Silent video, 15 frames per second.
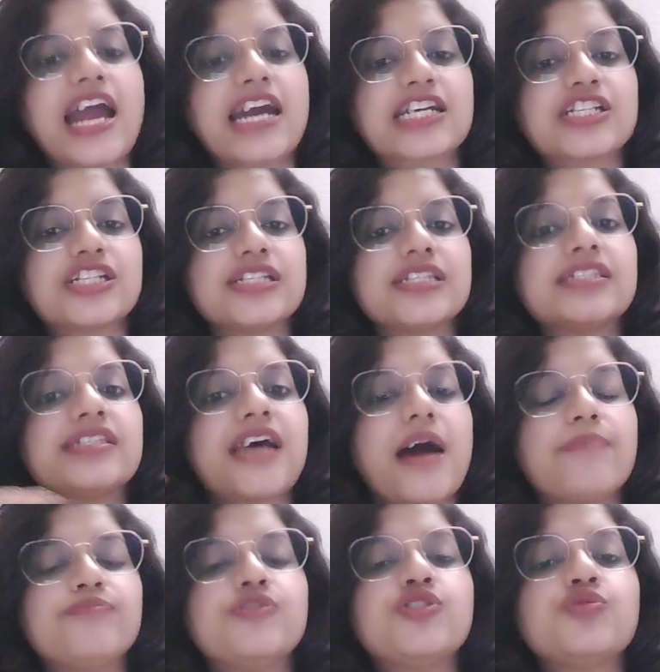actions
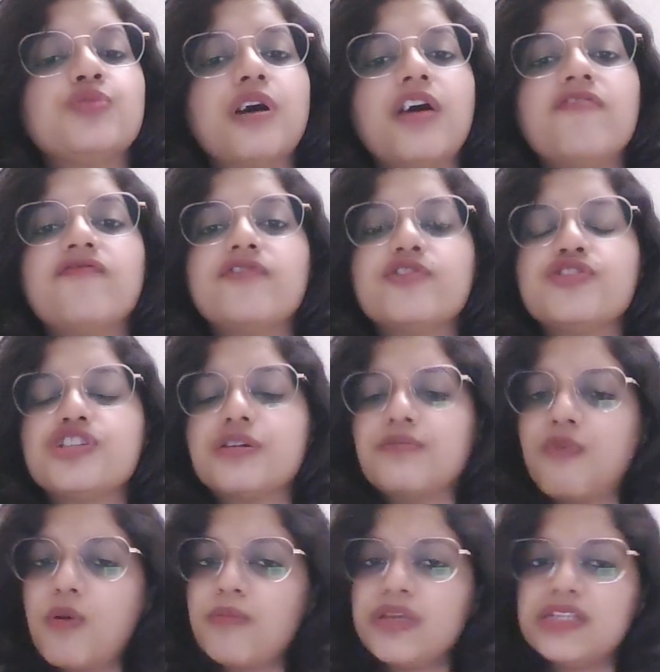up to a future
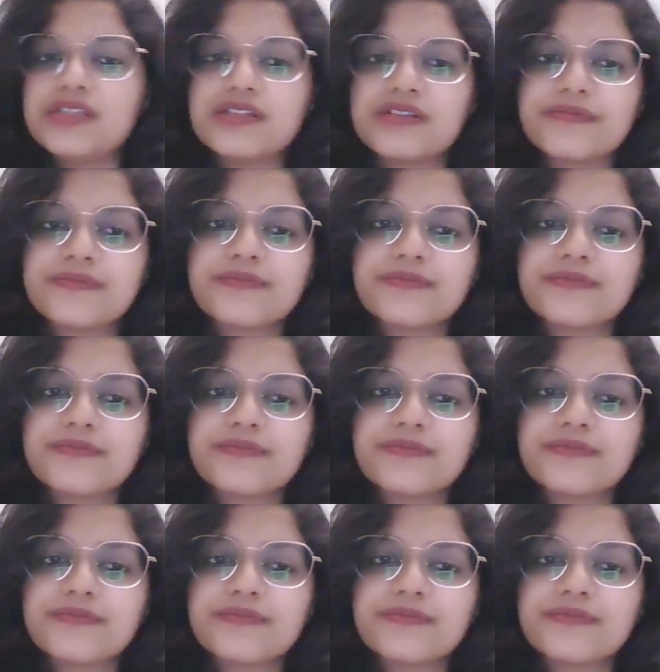moment.